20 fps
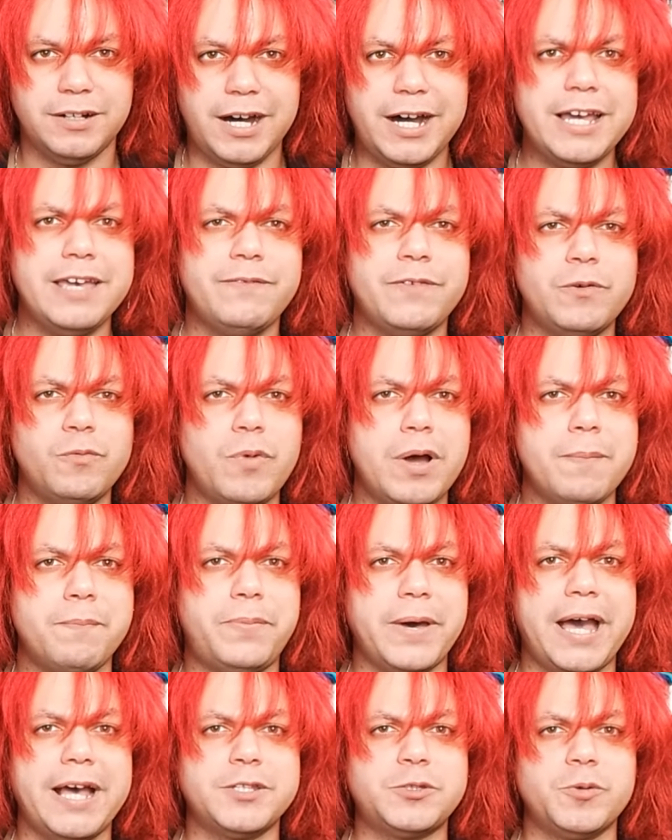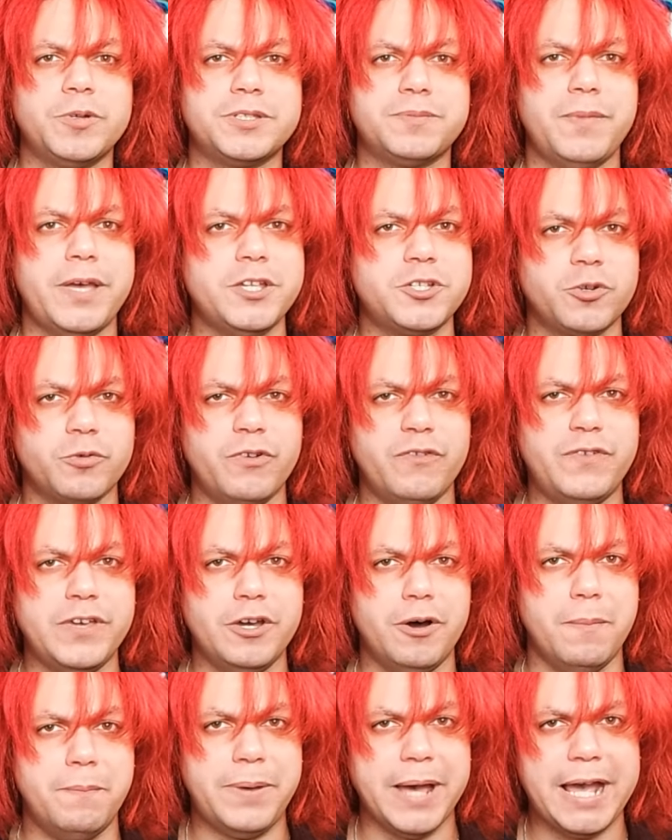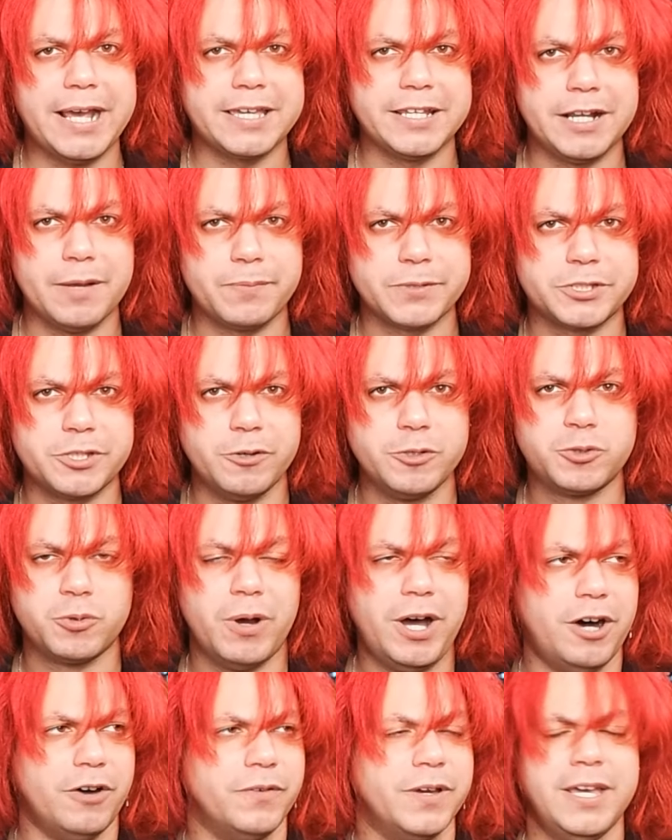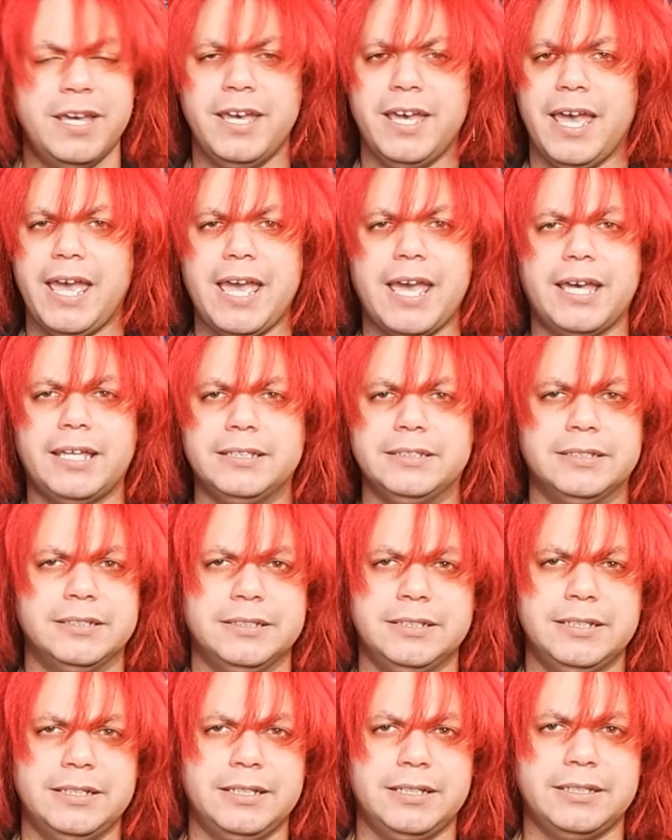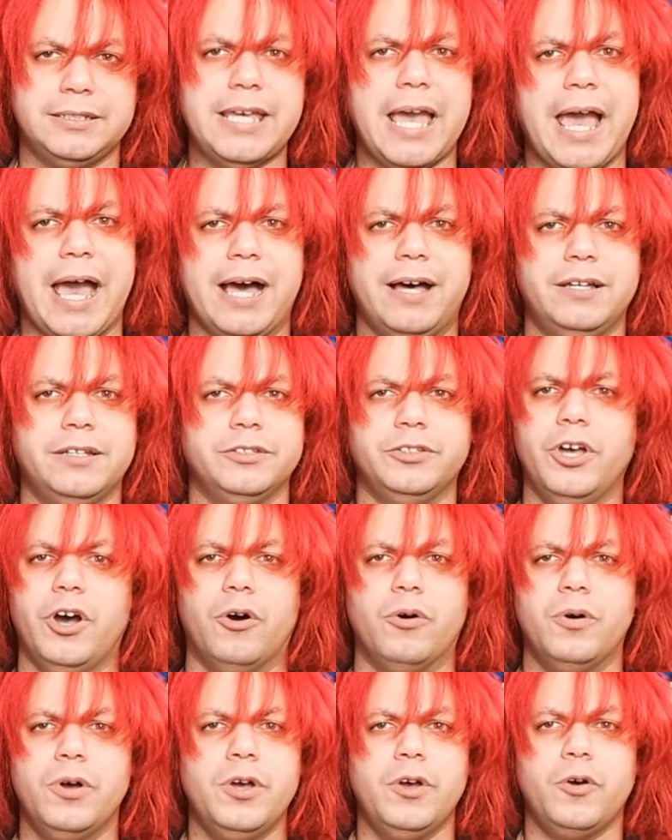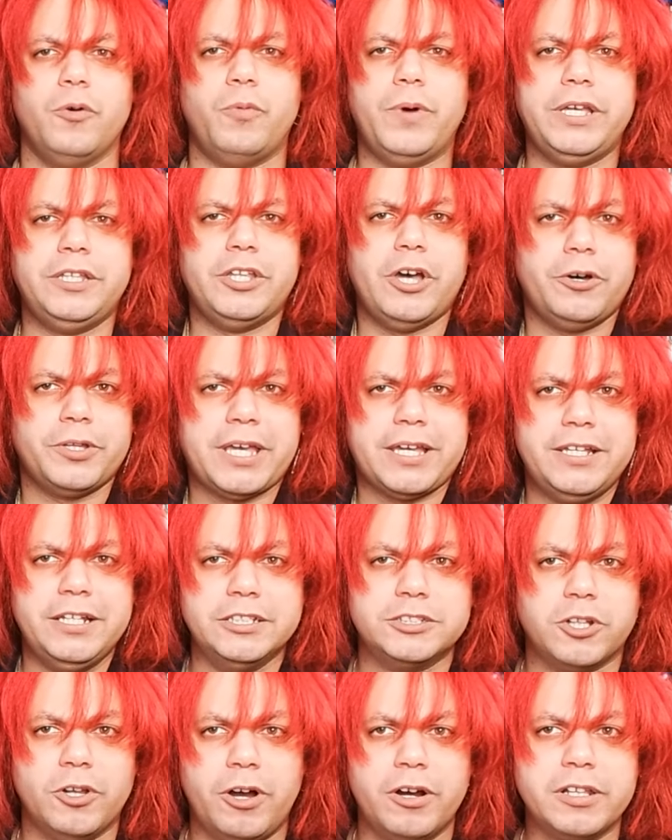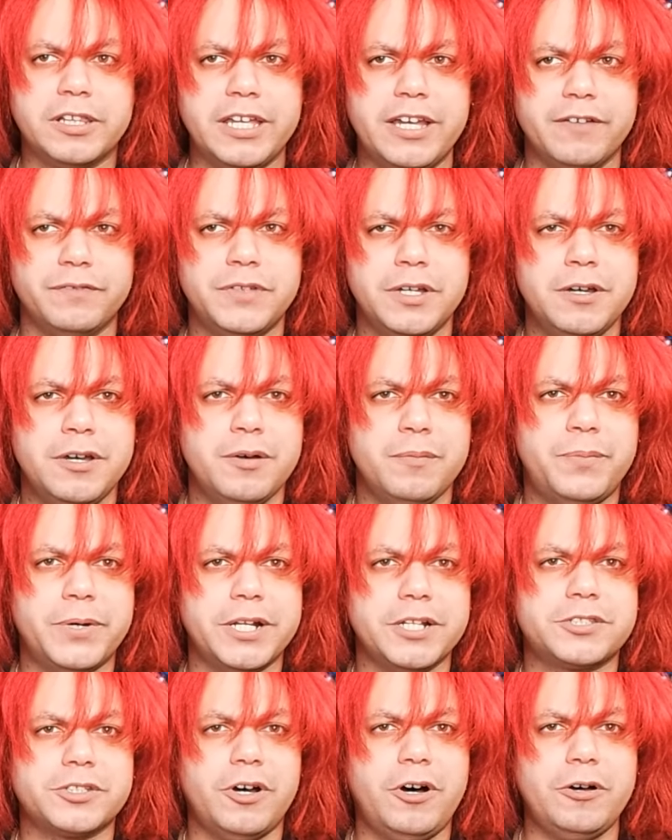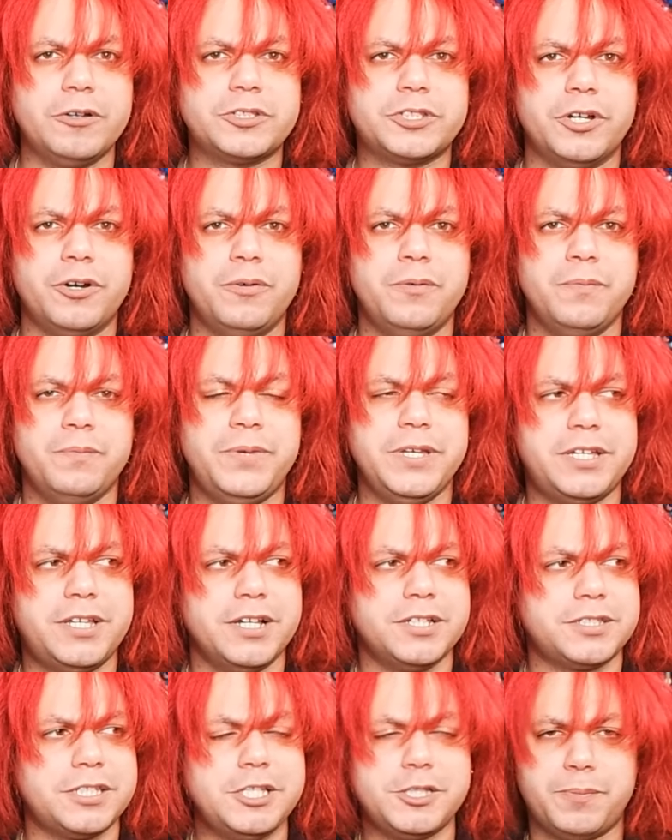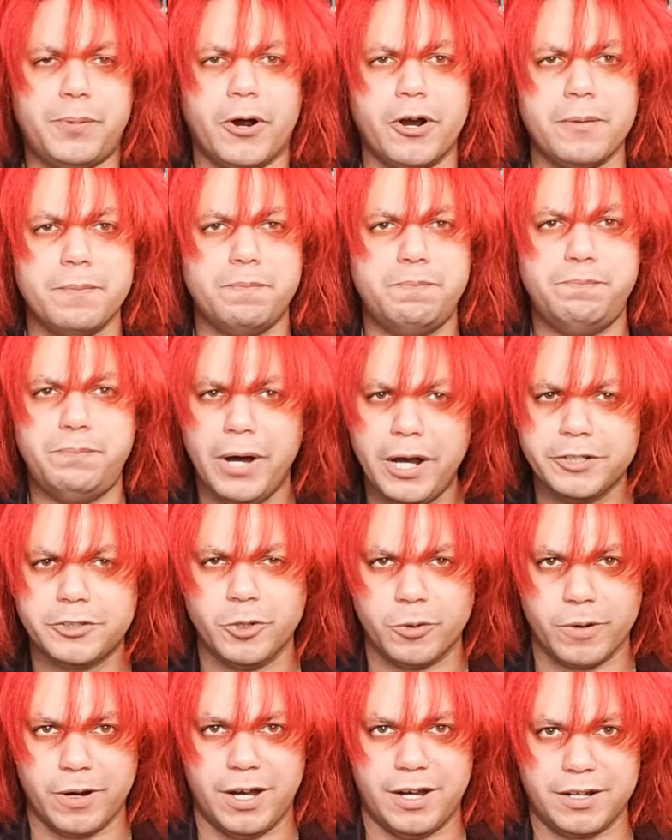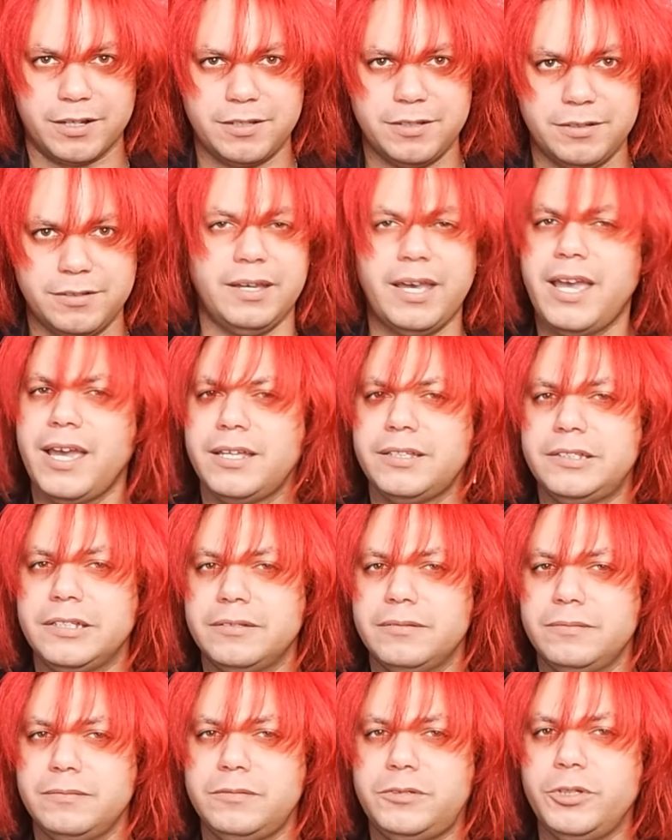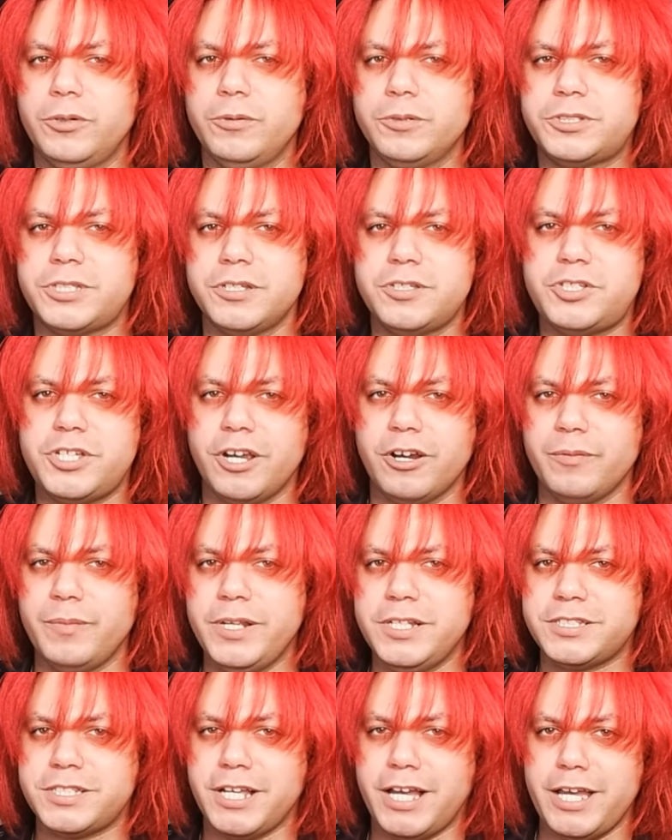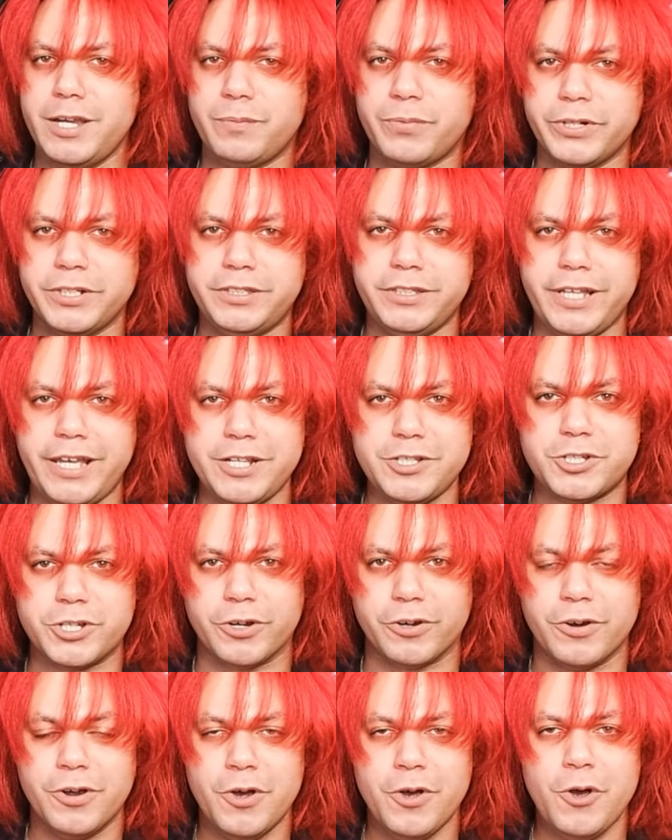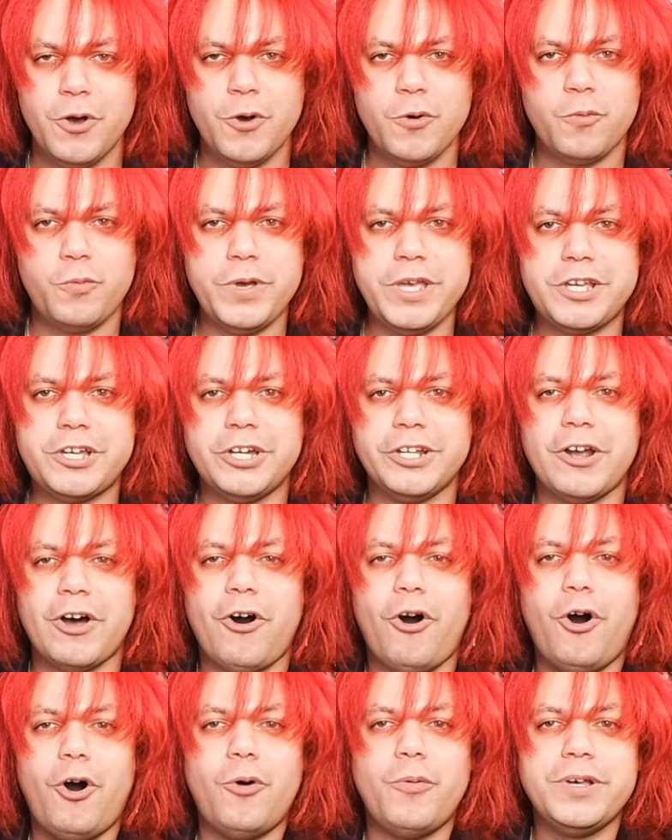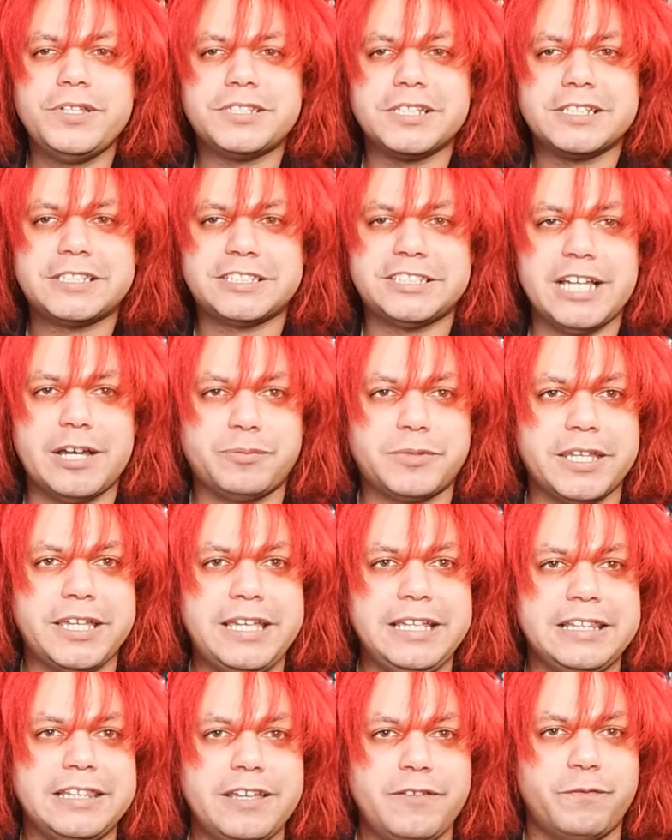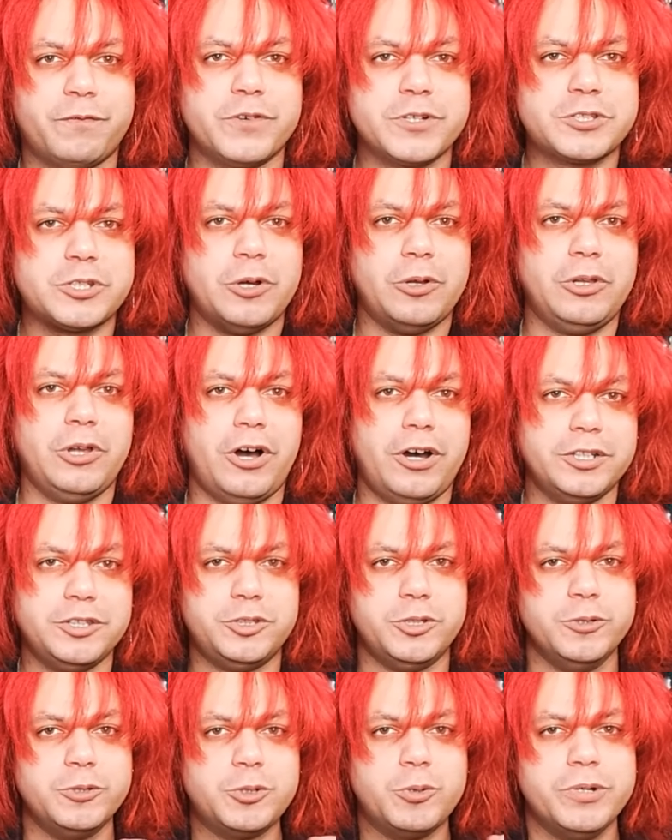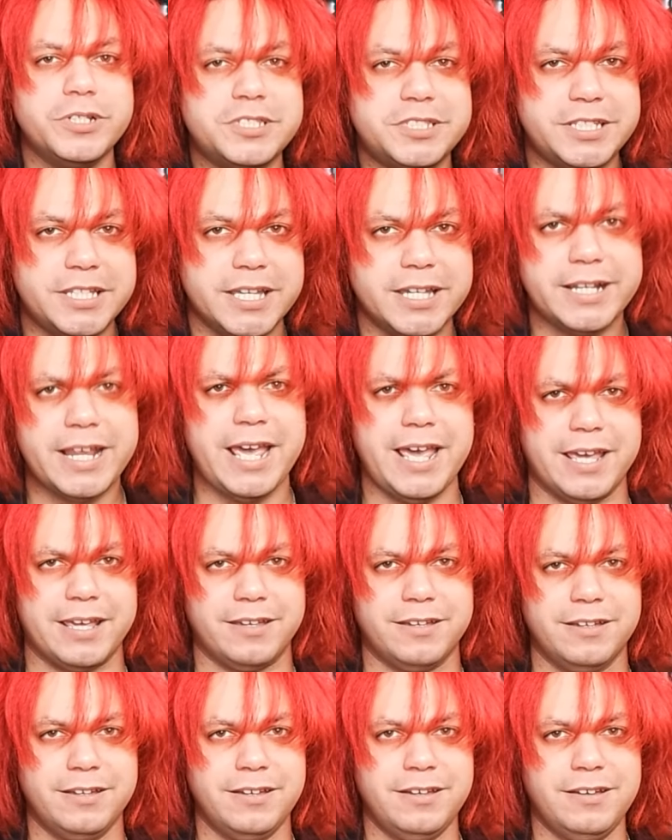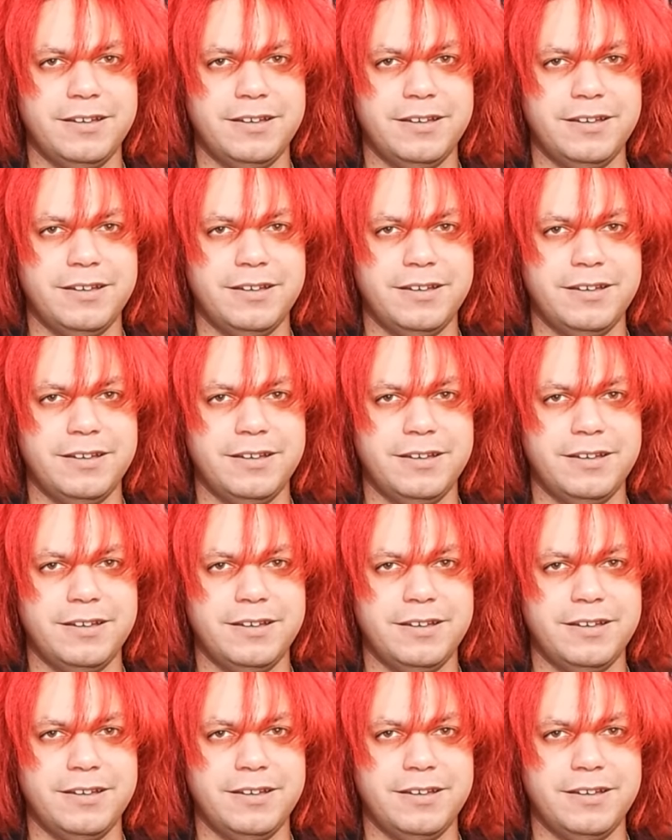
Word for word: I even went back to his major reveal back in episode 12, and yeah, no, we know that he's long-lived, but it's also because he's part Bugnarok. And due to Jeremy's hybrid nature, we could always accept that he lived for so long due to his DNA.